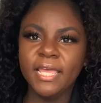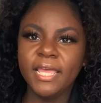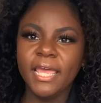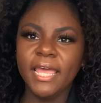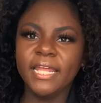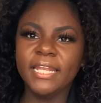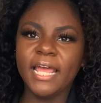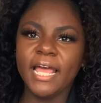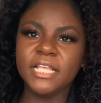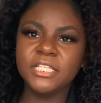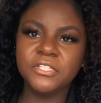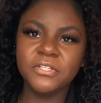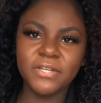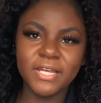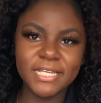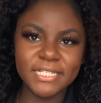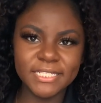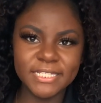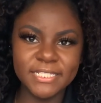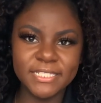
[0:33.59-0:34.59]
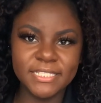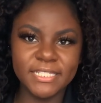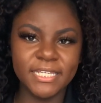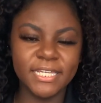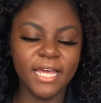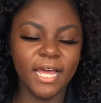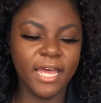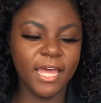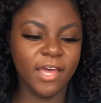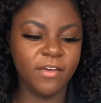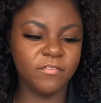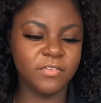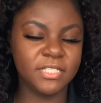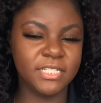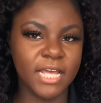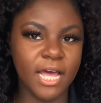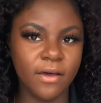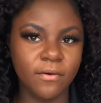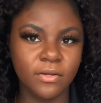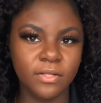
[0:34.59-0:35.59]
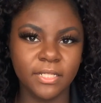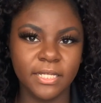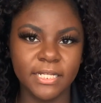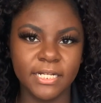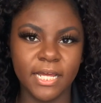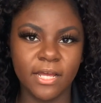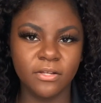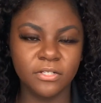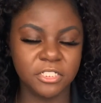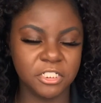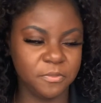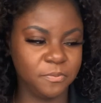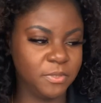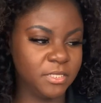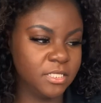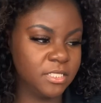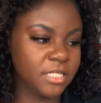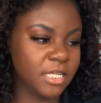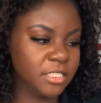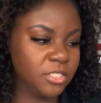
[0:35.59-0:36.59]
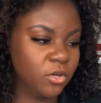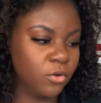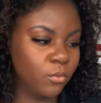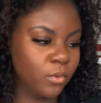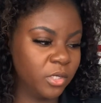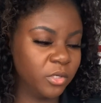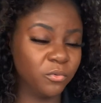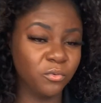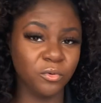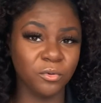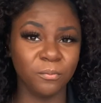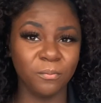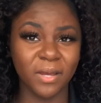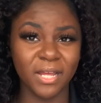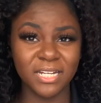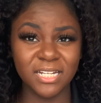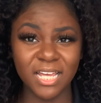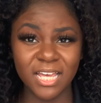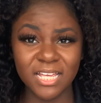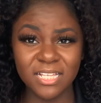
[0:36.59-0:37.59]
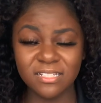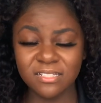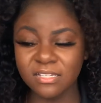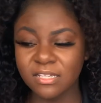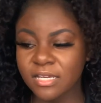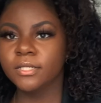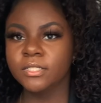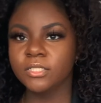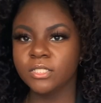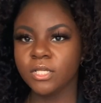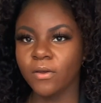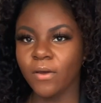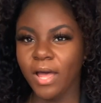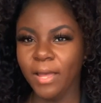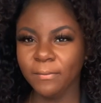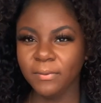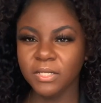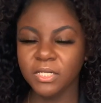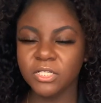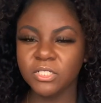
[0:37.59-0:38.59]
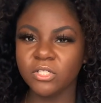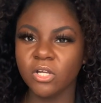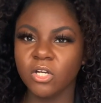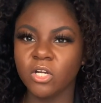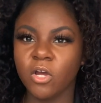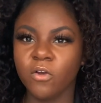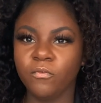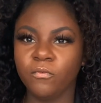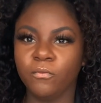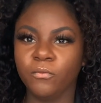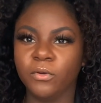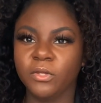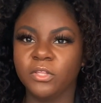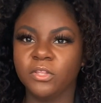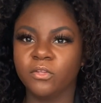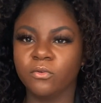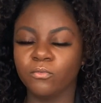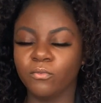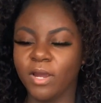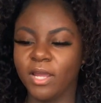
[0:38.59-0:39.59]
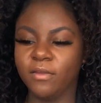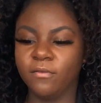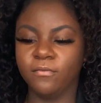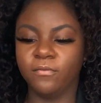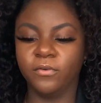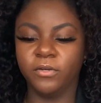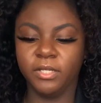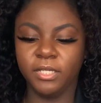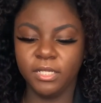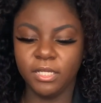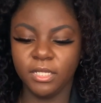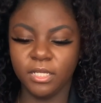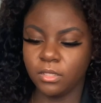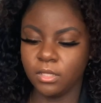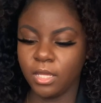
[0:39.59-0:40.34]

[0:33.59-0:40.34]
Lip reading: And as you guys can see, I have a towel laid out just because I don't want to ruin my desk. So I'm gonna start off with the right foot.